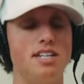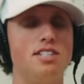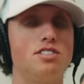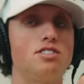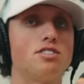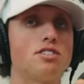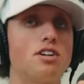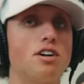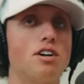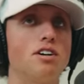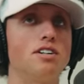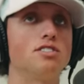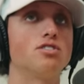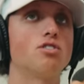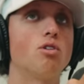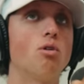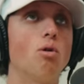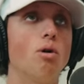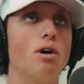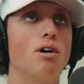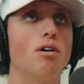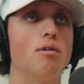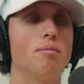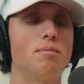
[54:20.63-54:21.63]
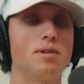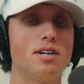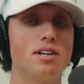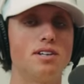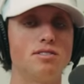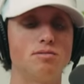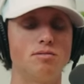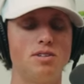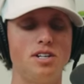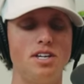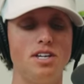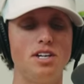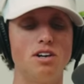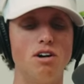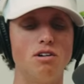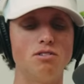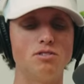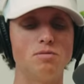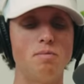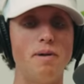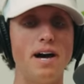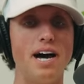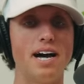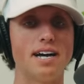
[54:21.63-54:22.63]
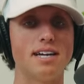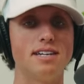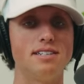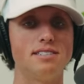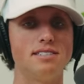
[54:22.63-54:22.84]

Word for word: his turn is coiled because when he goes back,